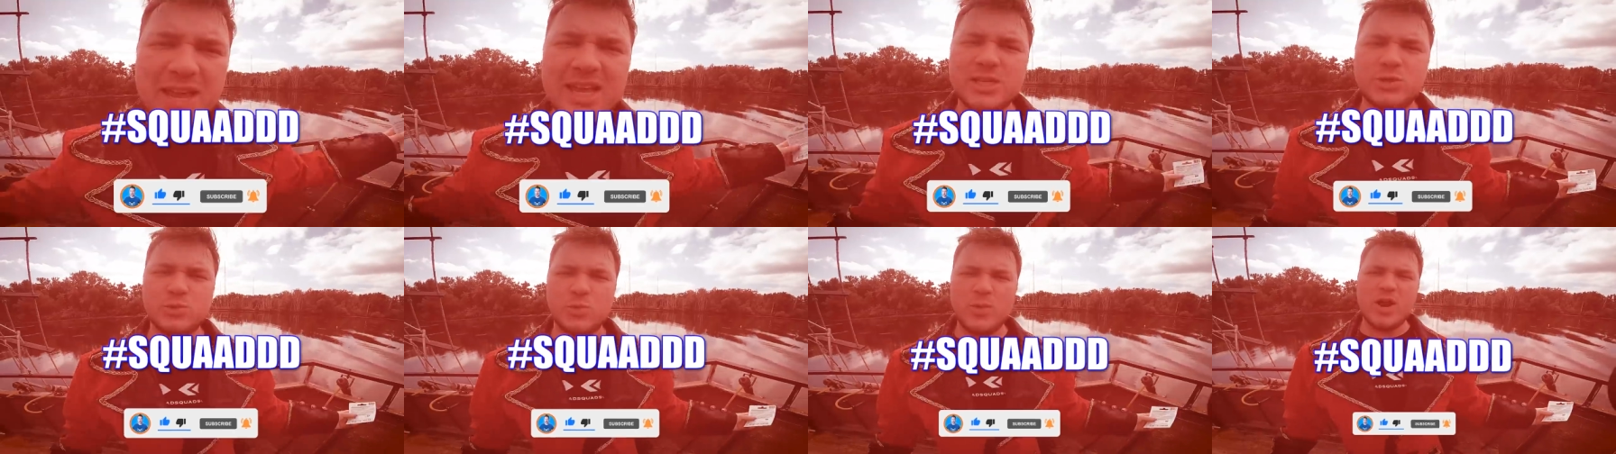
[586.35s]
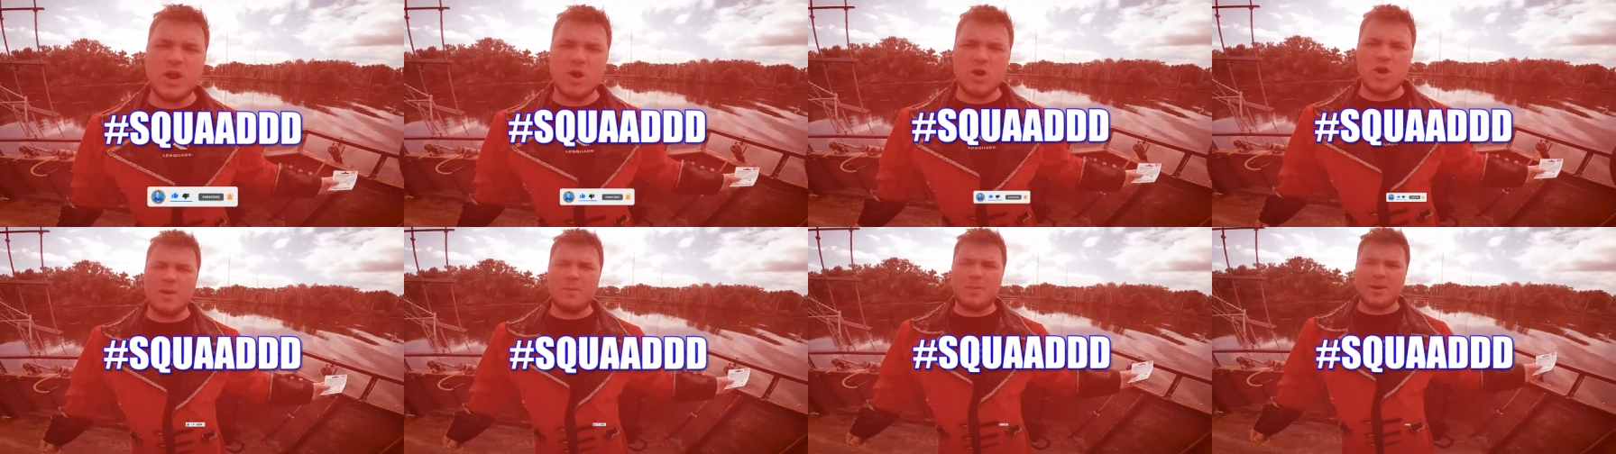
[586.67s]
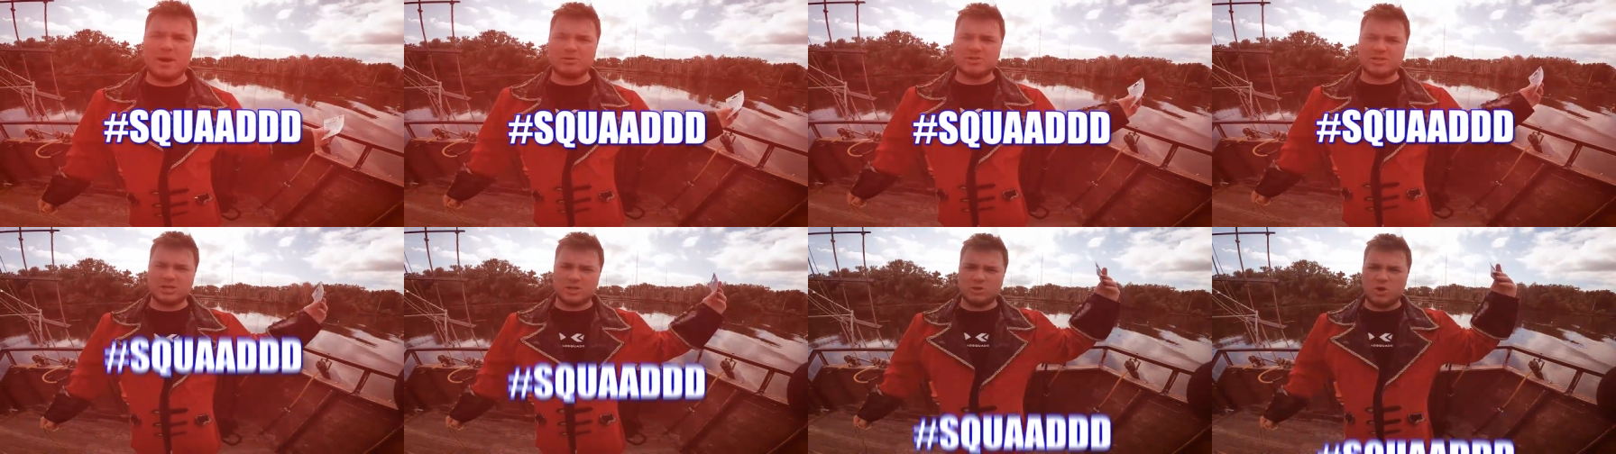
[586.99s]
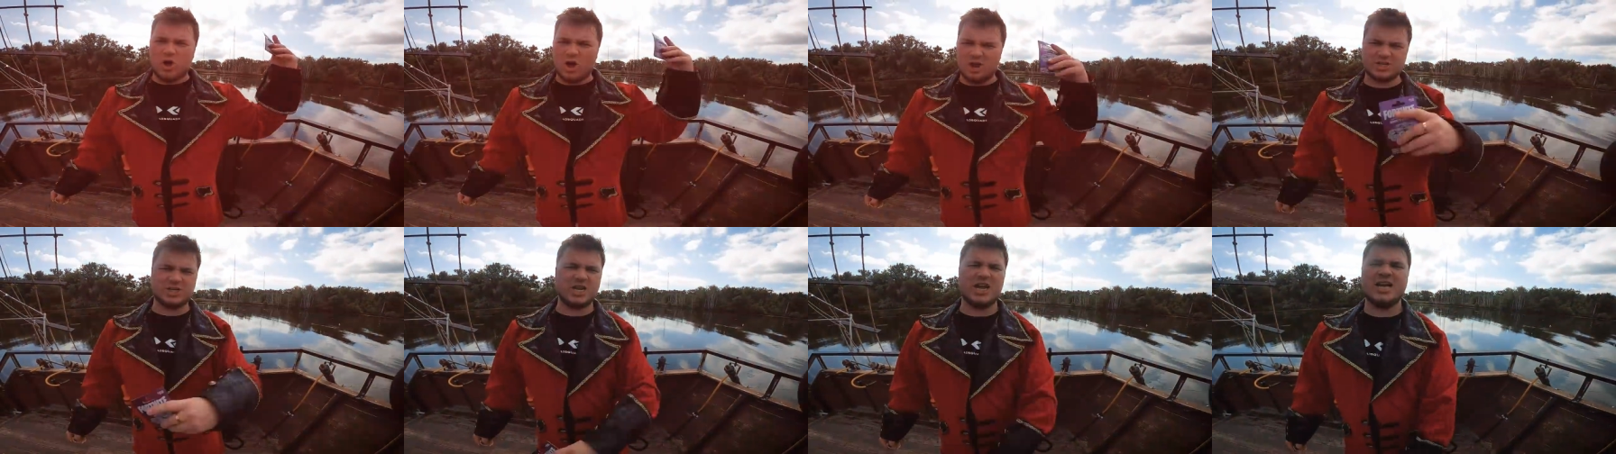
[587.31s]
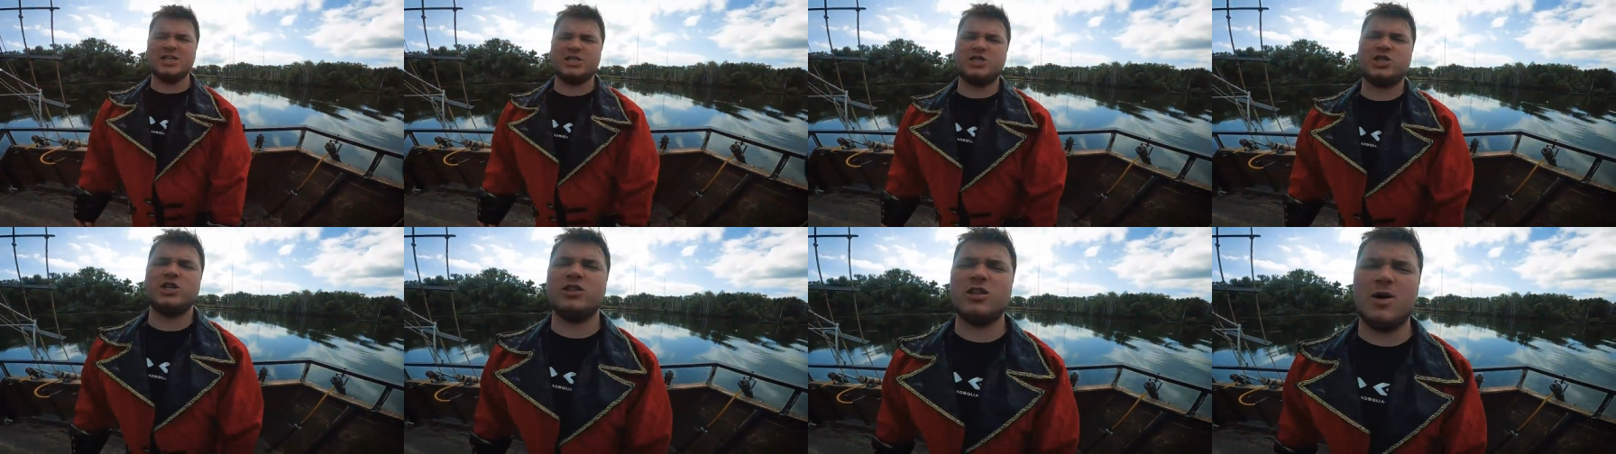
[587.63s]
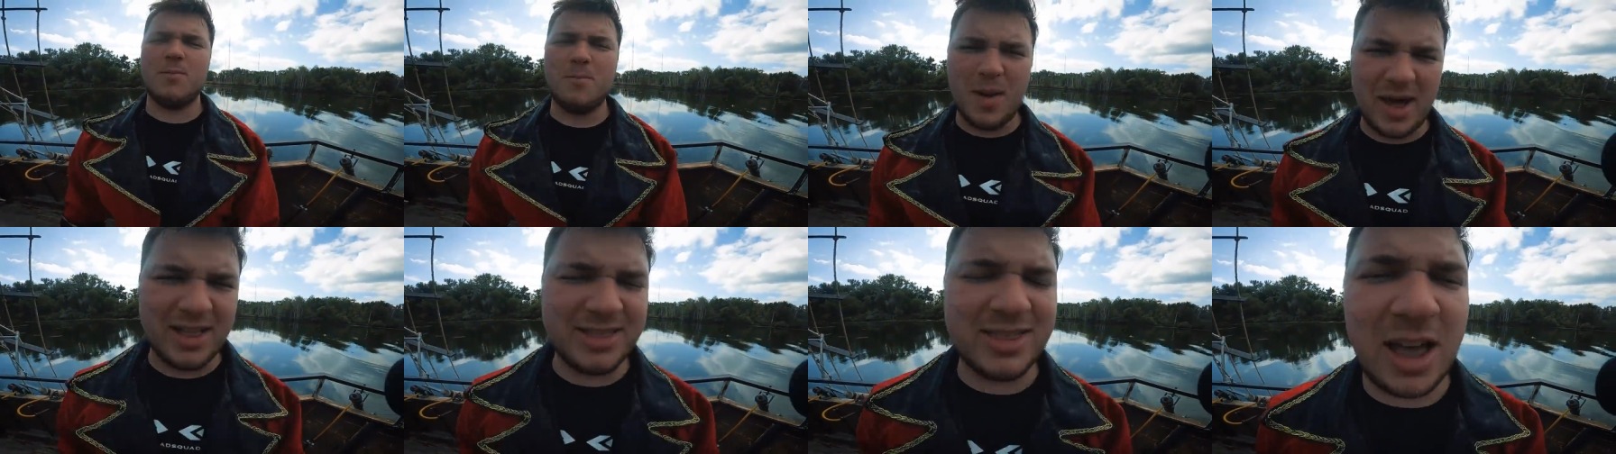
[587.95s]
because we are about to launch into
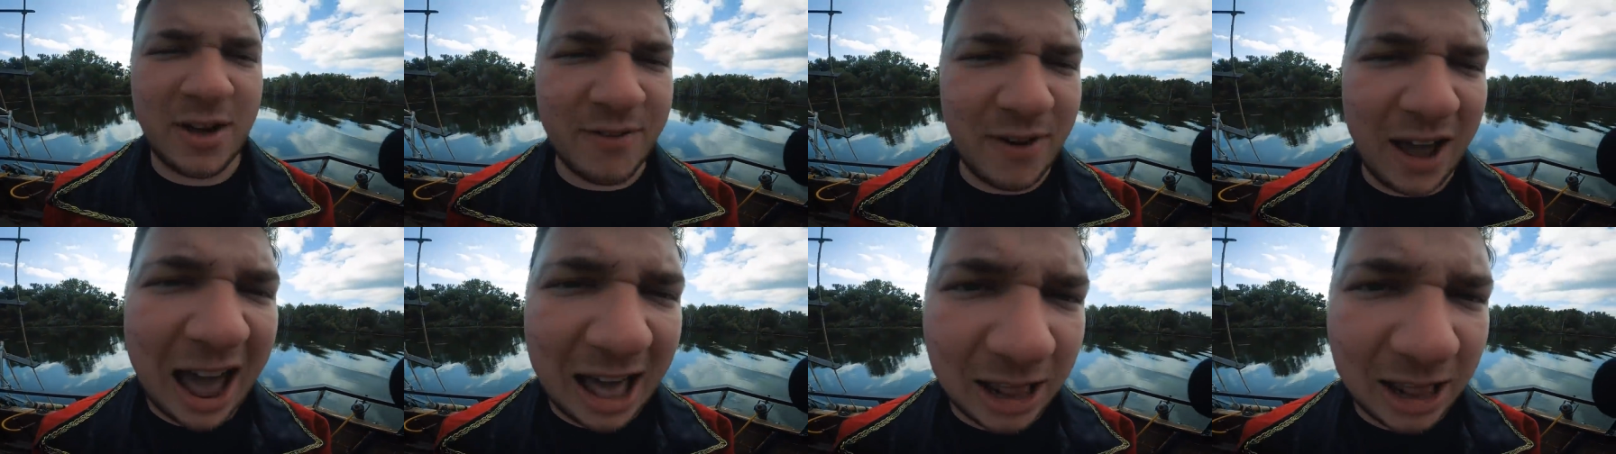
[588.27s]
the month of